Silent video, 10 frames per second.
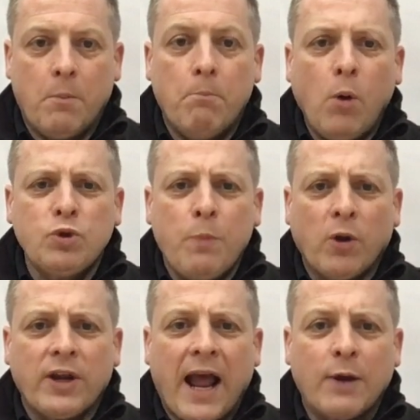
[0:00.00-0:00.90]
Most
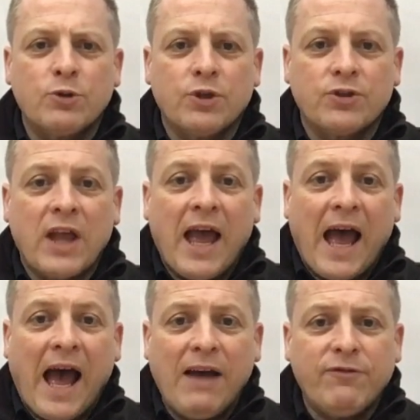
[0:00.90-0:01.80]
modern houses
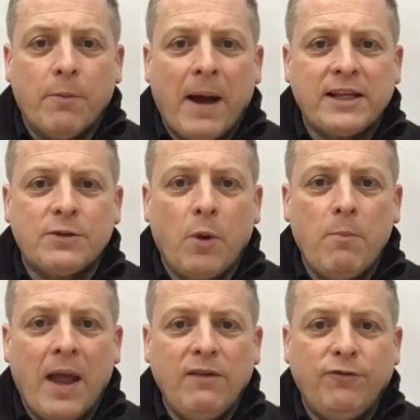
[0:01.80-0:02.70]
have the
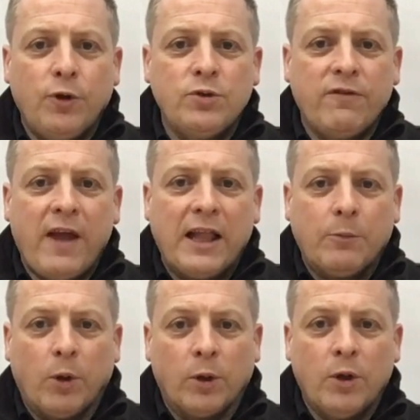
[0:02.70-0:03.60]
maximum main fuse
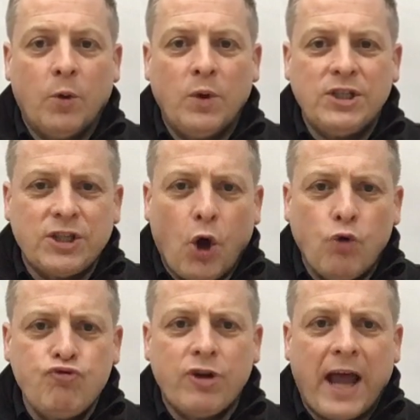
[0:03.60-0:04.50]
available, which is
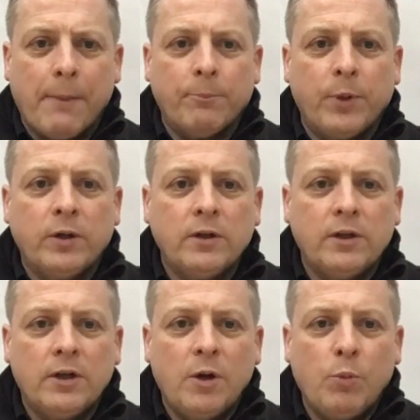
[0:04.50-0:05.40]
100 amp,
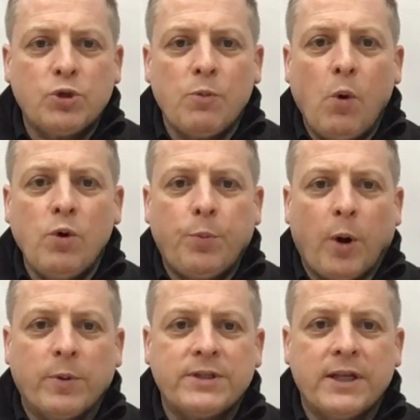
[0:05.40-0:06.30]
but some older
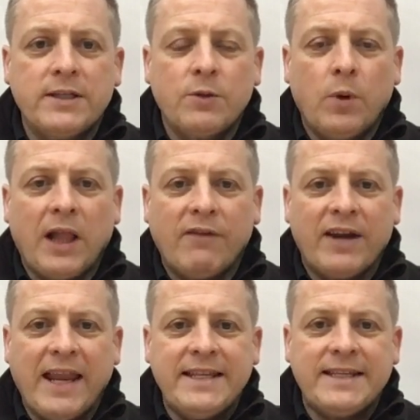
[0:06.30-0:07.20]
properties will have
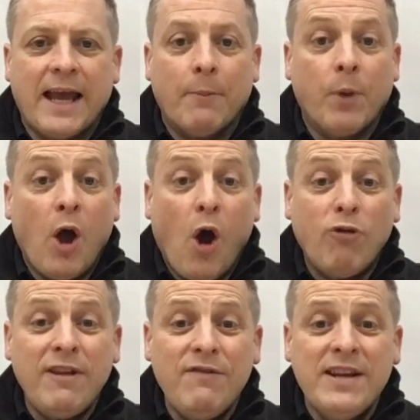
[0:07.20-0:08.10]
an 80 amp
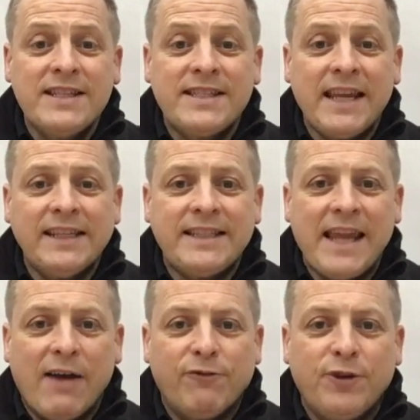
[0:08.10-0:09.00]
or even a
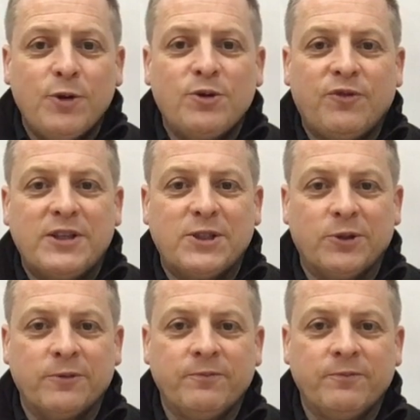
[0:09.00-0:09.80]
60 amp fuse fitted.